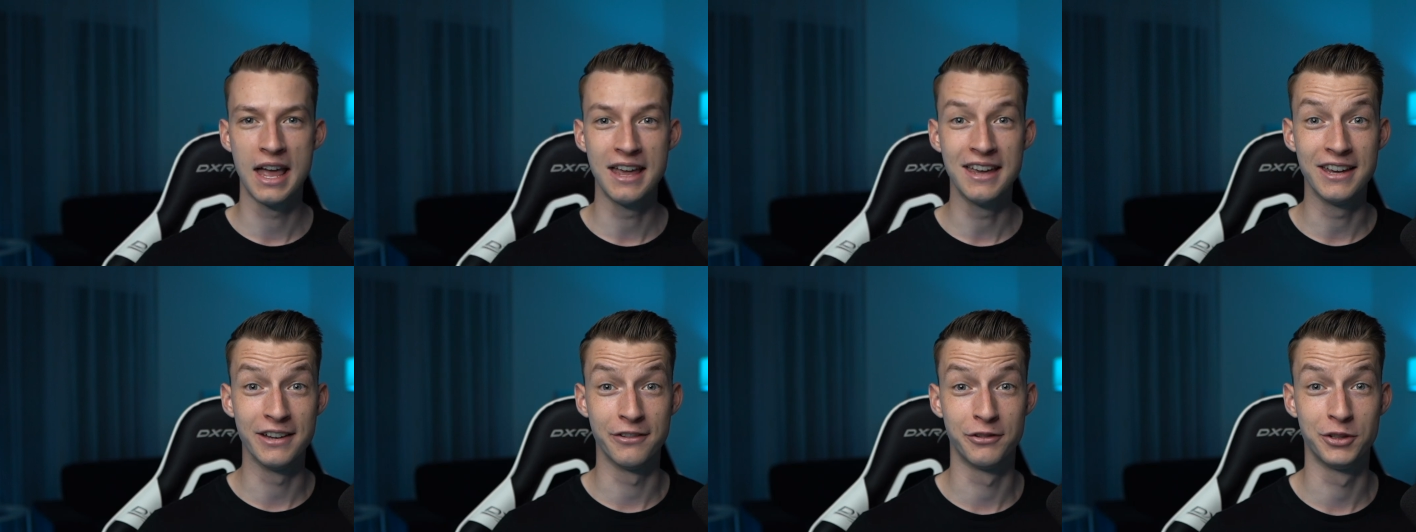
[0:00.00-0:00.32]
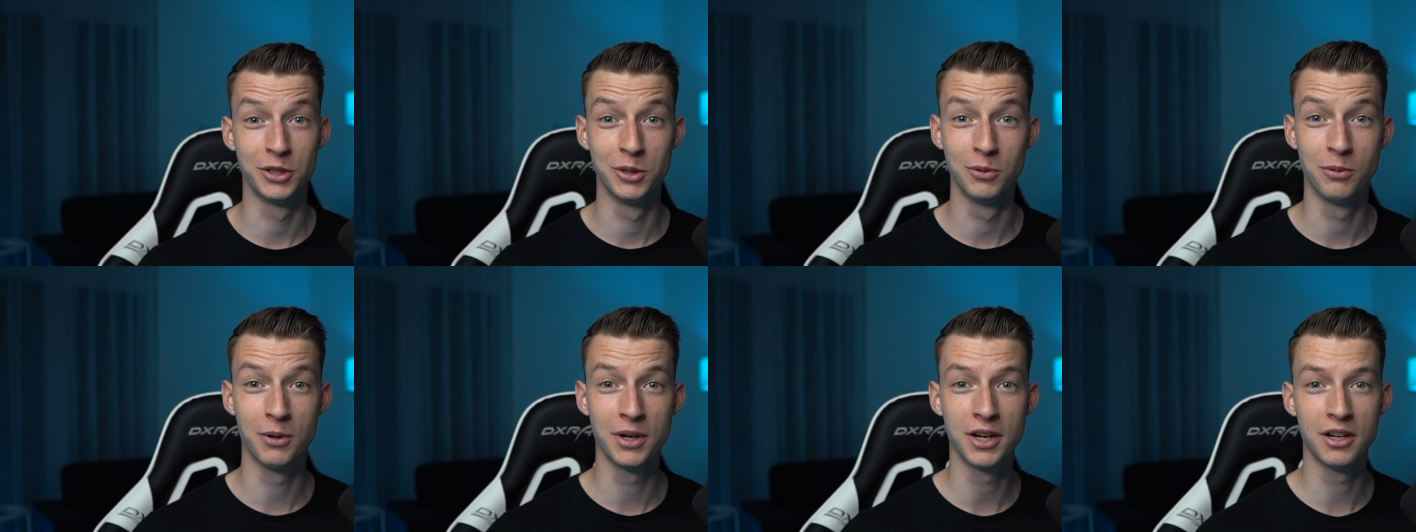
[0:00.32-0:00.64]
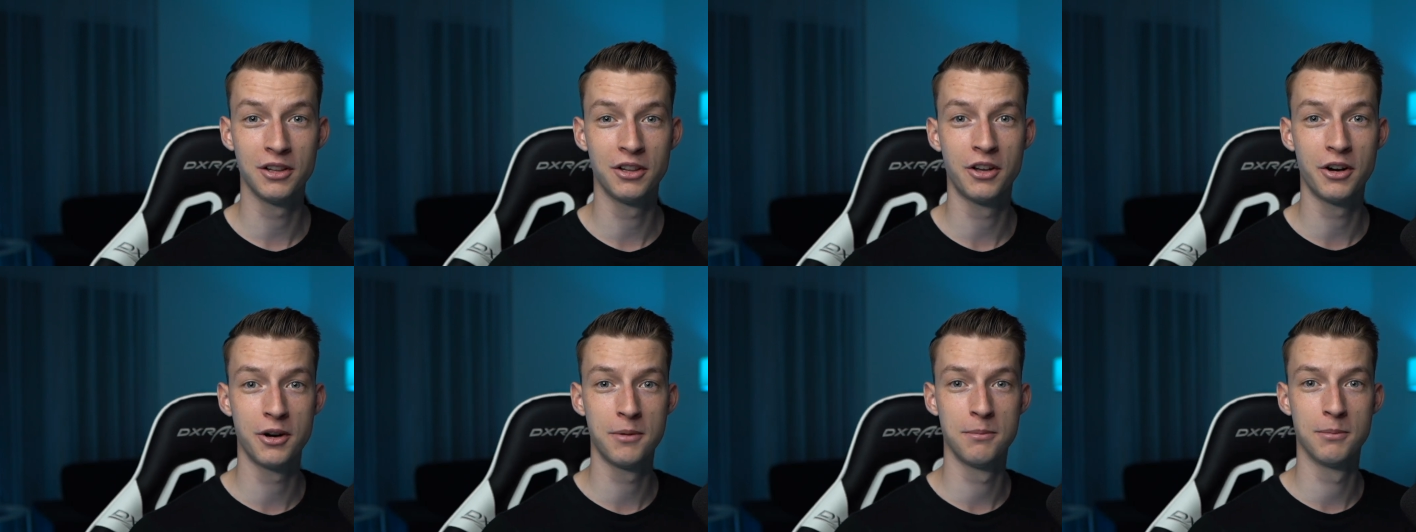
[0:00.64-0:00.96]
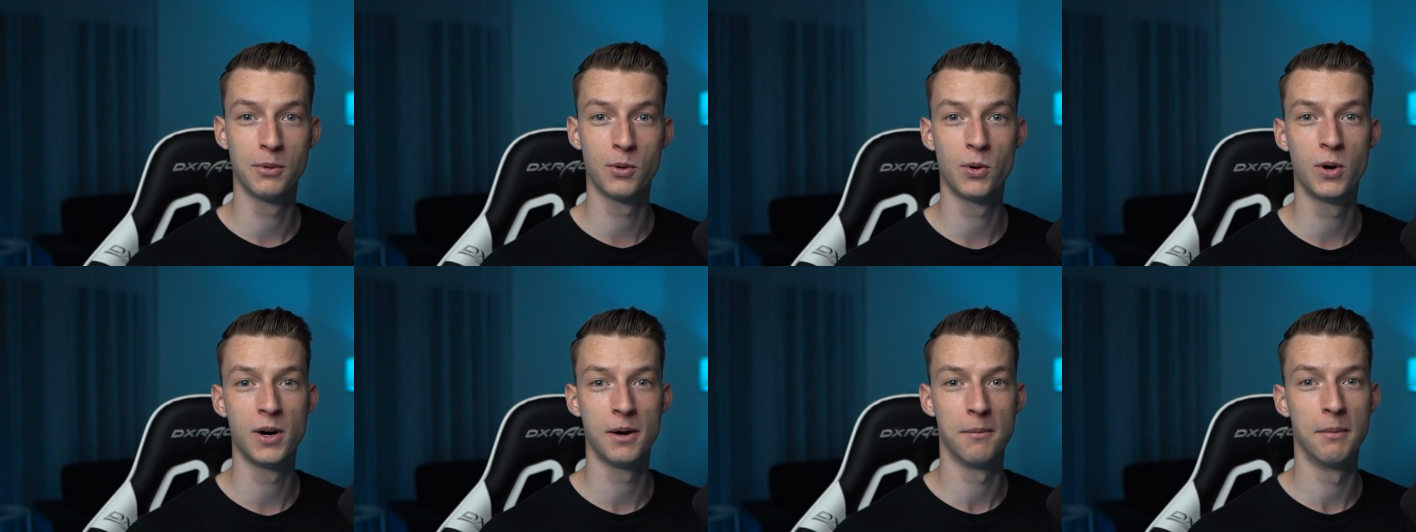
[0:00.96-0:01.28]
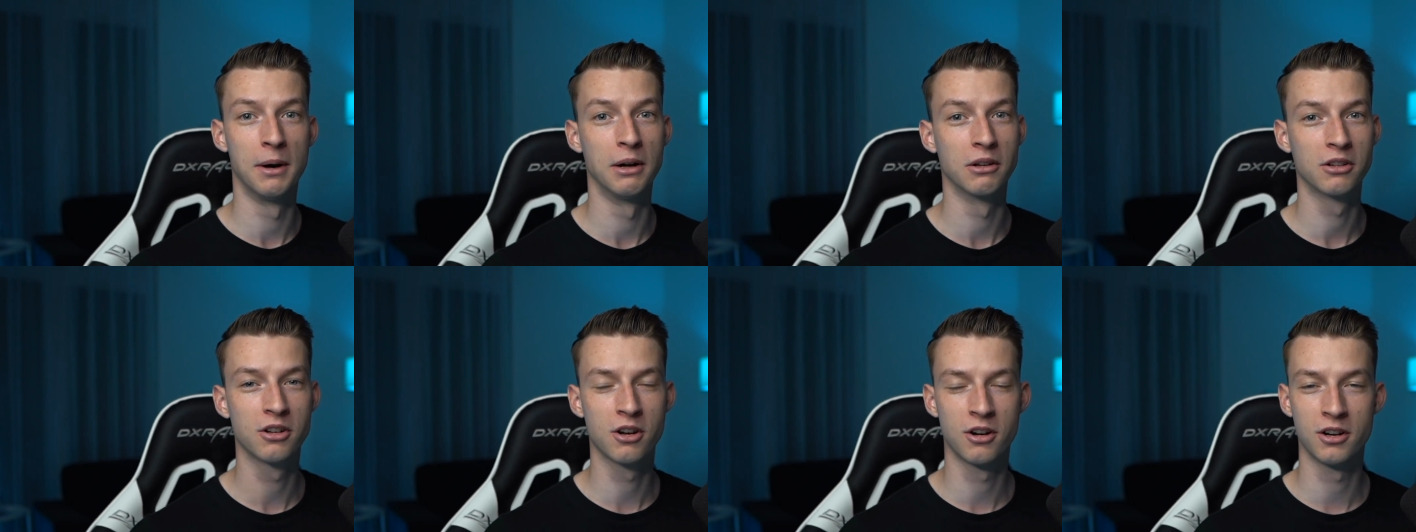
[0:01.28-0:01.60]
If you want to learn more
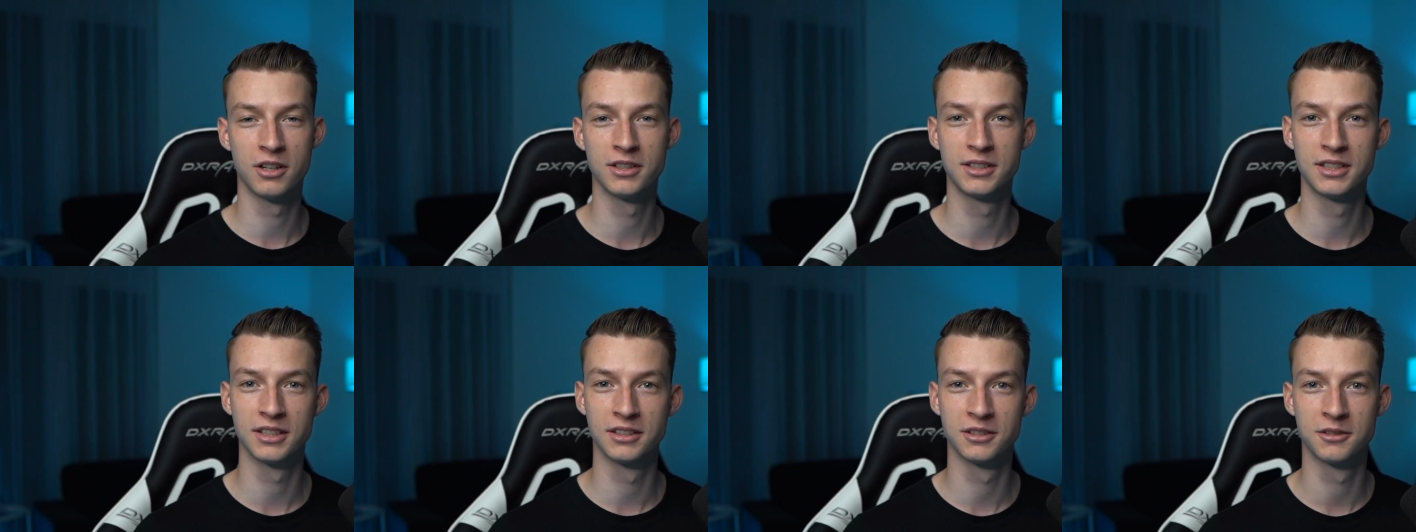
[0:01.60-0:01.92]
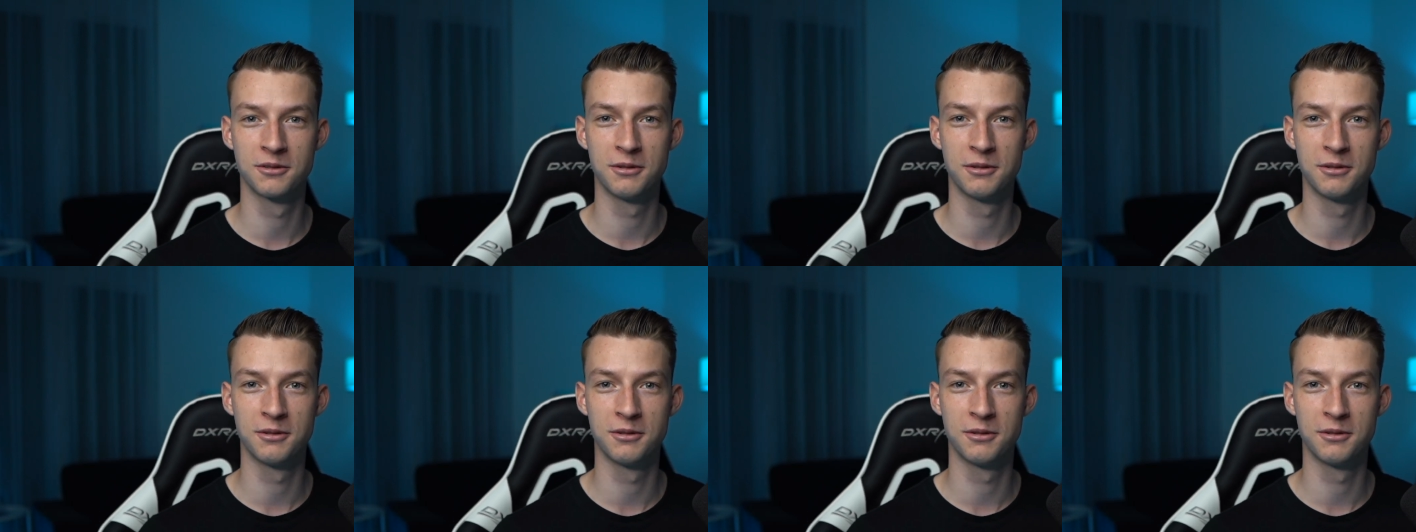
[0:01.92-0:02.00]
about content